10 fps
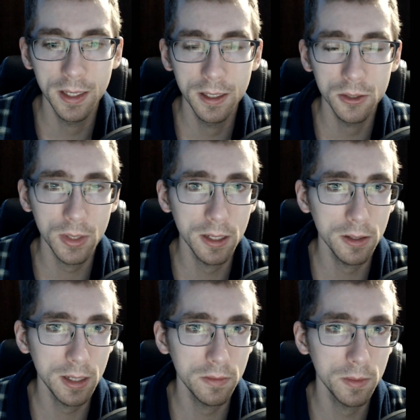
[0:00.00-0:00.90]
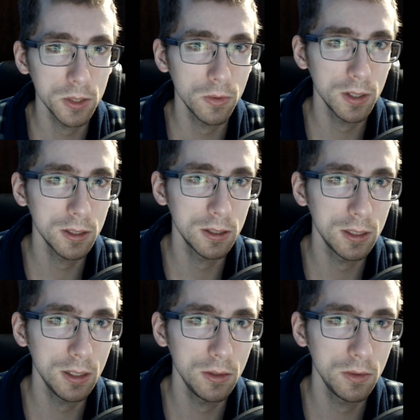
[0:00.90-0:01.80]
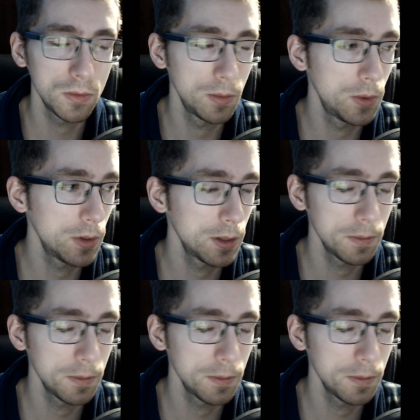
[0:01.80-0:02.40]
So anyhow, thank you very much for watching. Stay tuned for more.